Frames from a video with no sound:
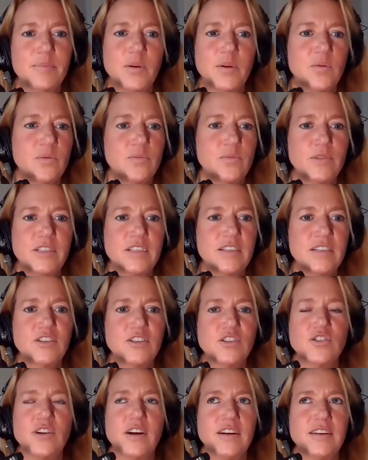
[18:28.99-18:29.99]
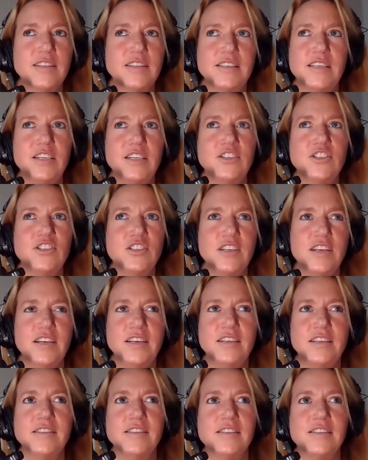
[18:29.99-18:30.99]
But when we start trying to teach
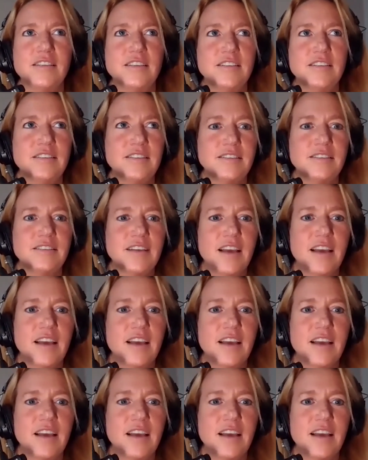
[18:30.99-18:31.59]
teens and